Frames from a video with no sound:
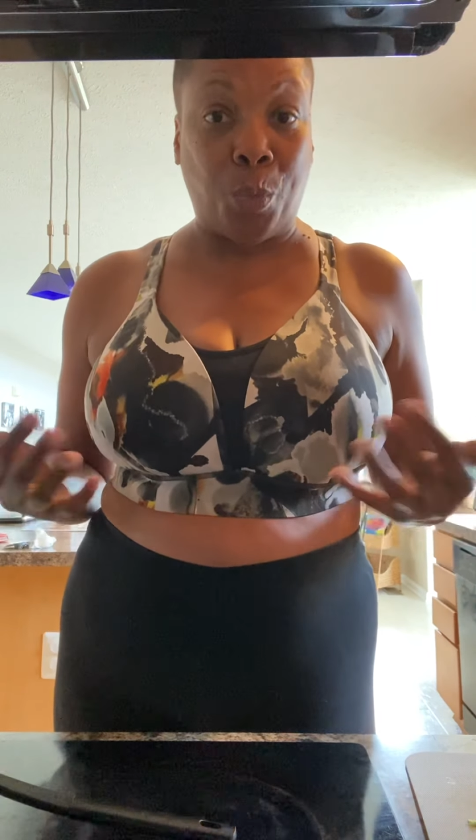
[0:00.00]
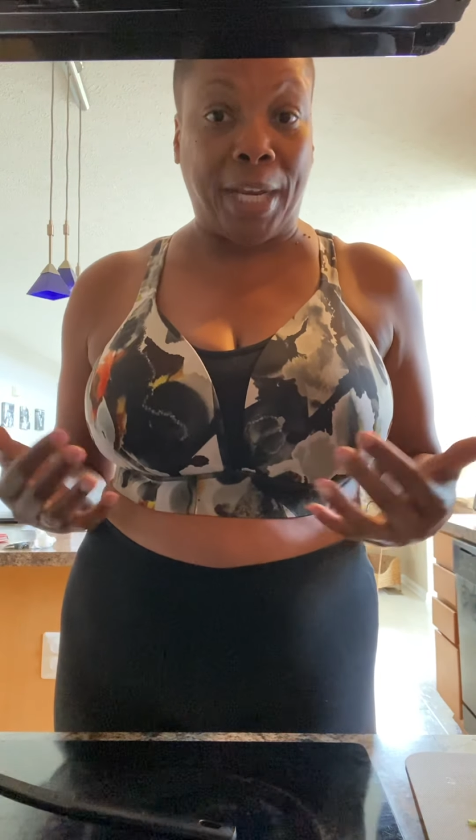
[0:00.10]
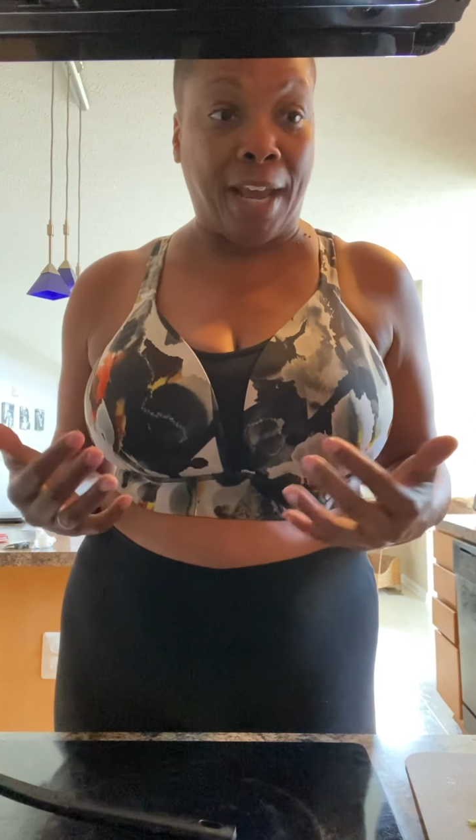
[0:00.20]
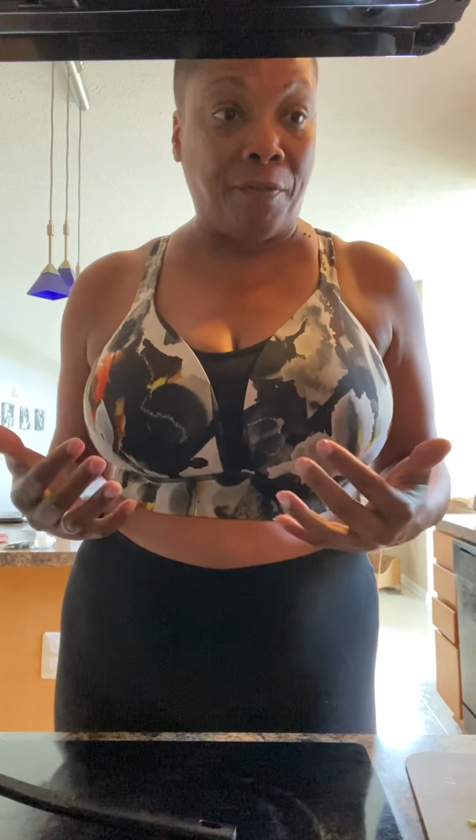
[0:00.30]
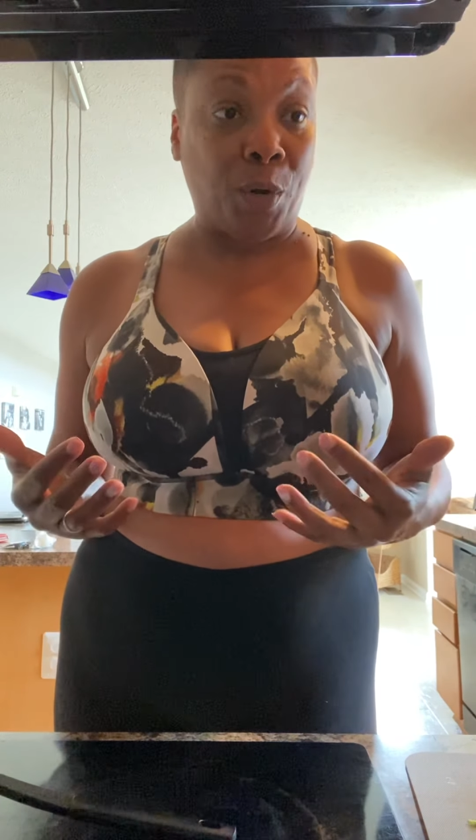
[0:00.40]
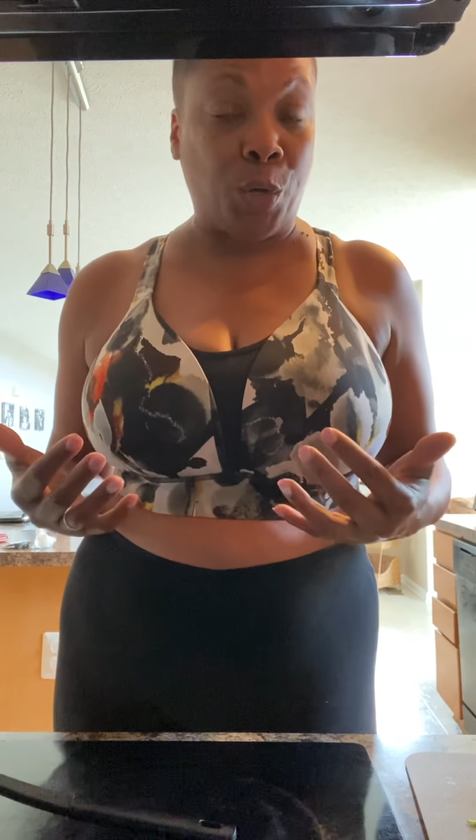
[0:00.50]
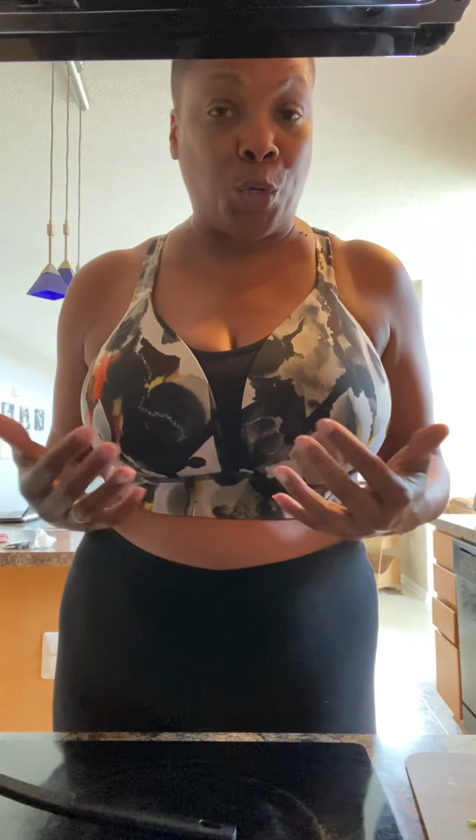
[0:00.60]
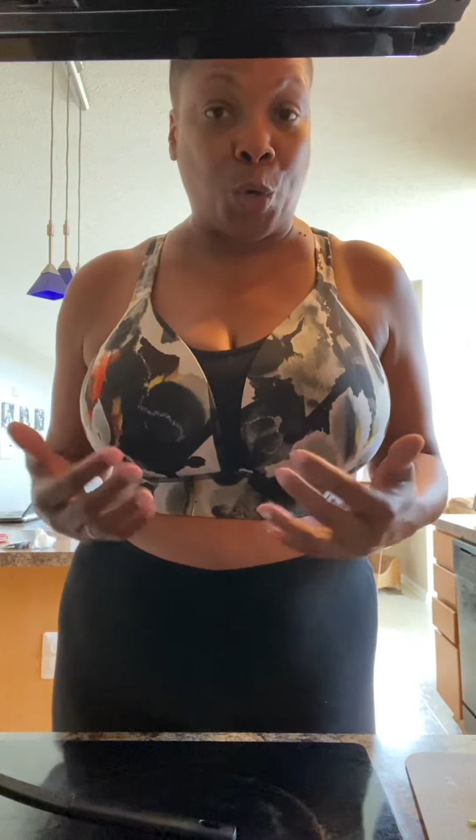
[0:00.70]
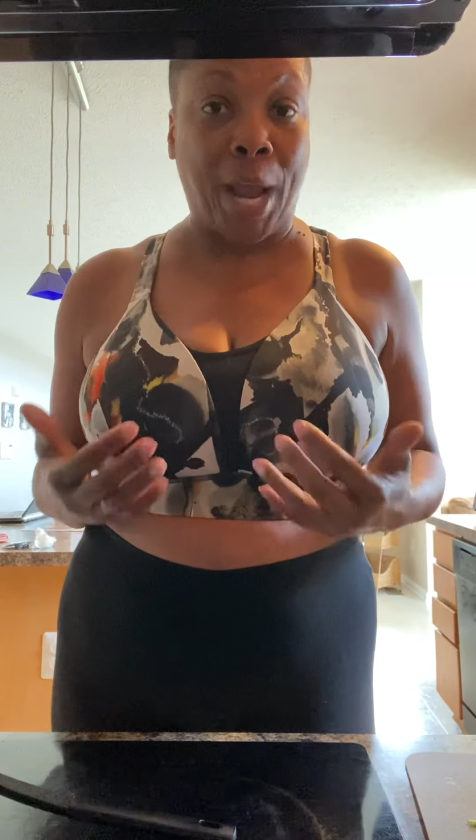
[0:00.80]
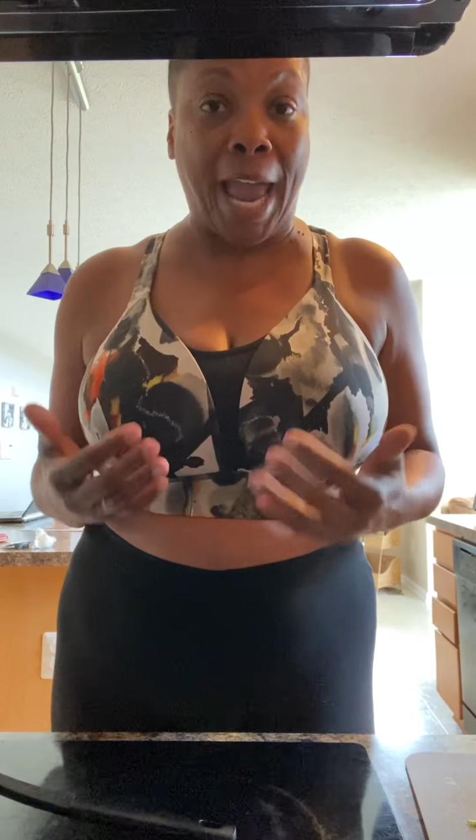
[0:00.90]
whatever
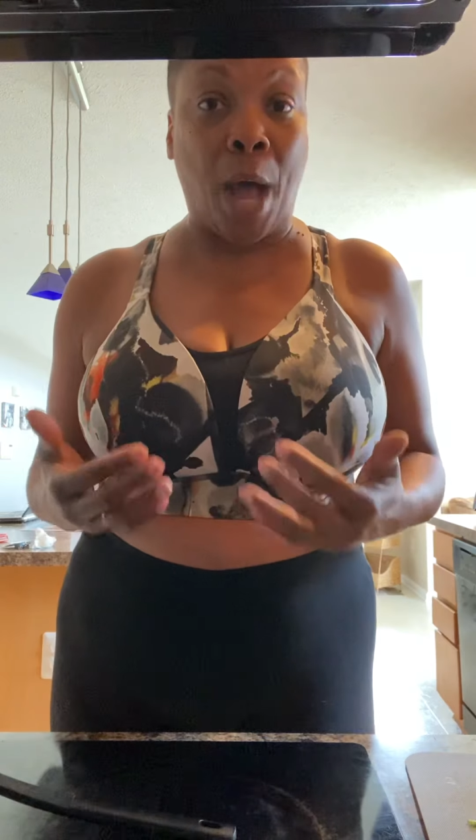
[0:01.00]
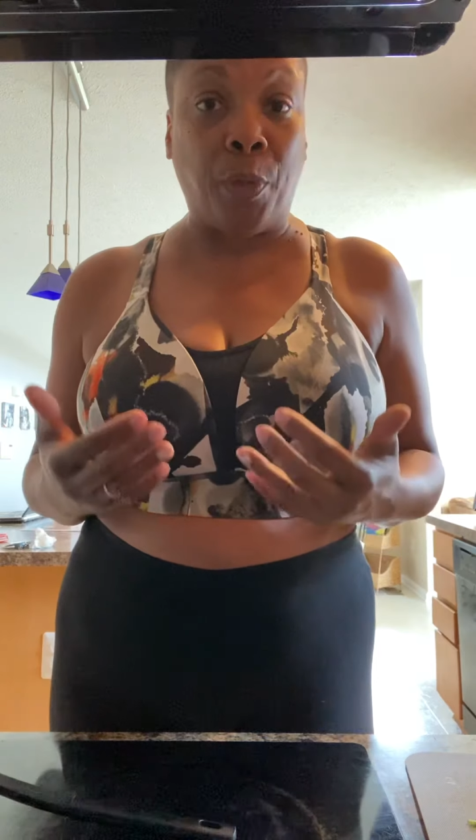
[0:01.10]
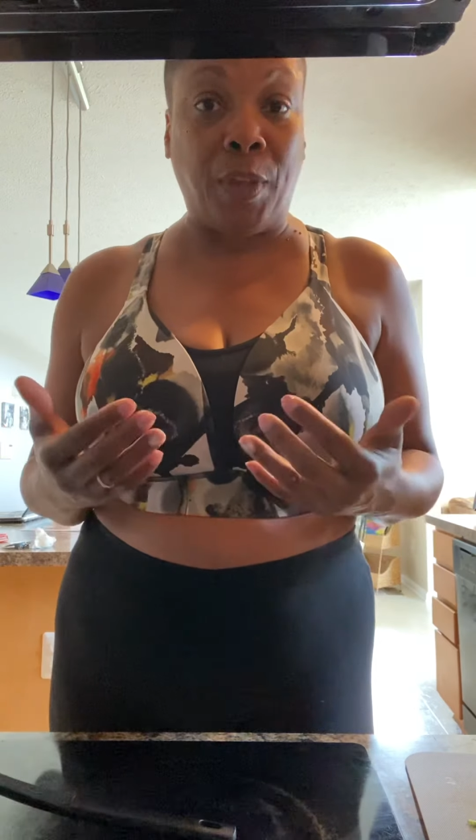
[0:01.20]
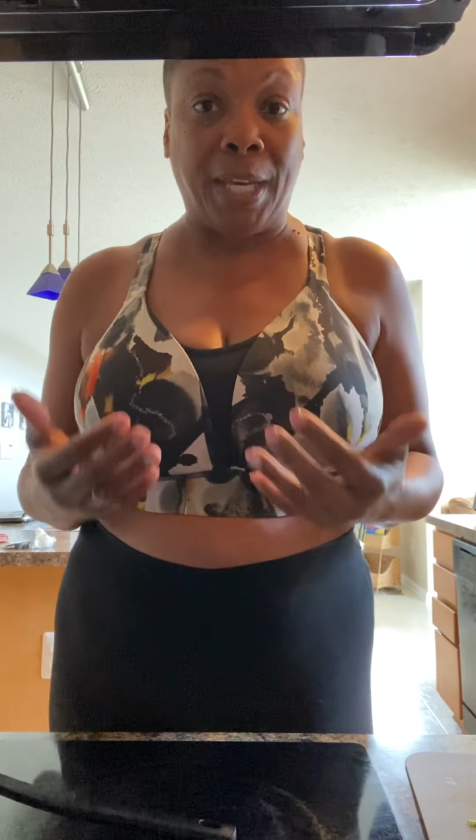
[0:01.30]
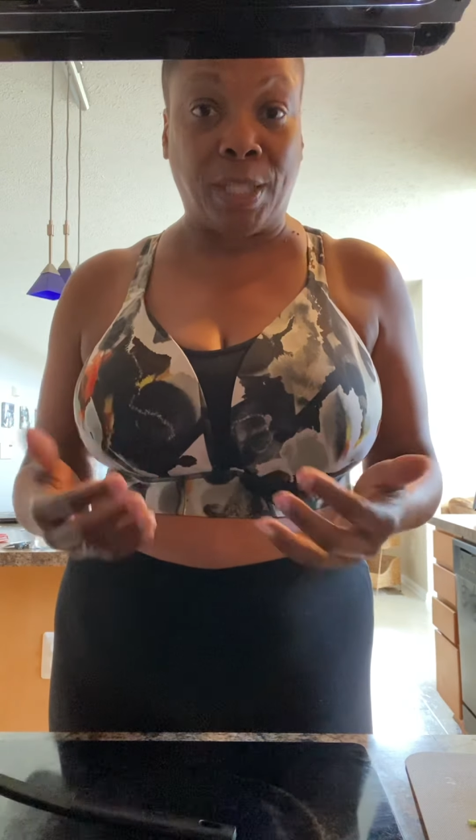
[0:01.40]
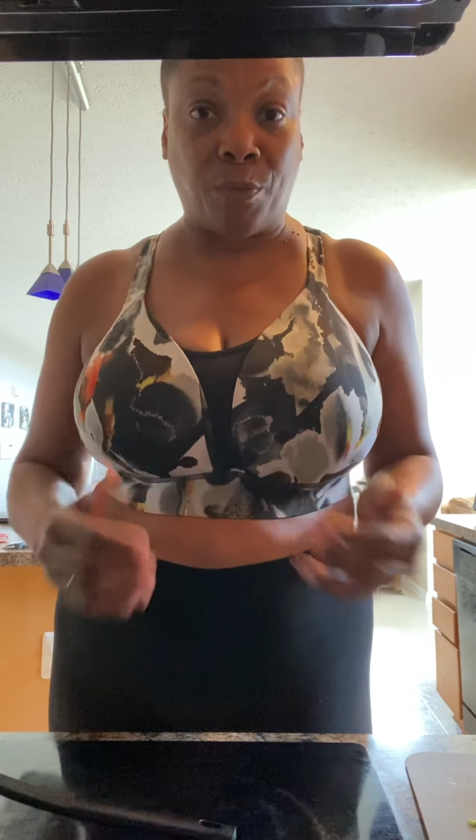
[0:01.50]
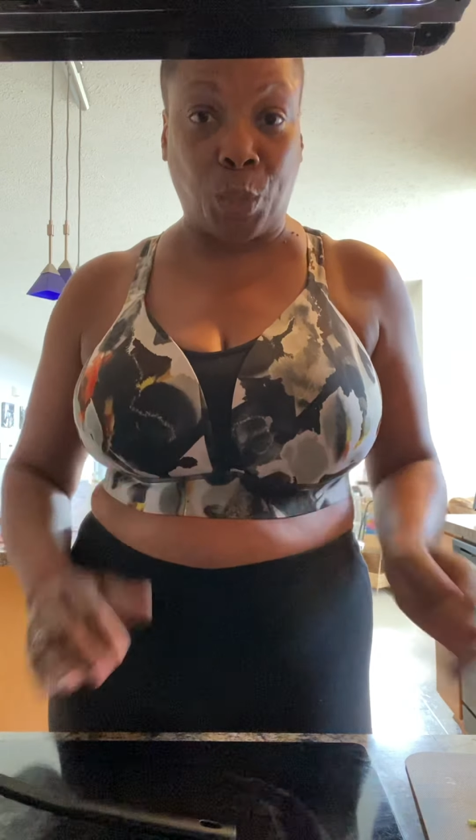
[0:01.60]
your healthiest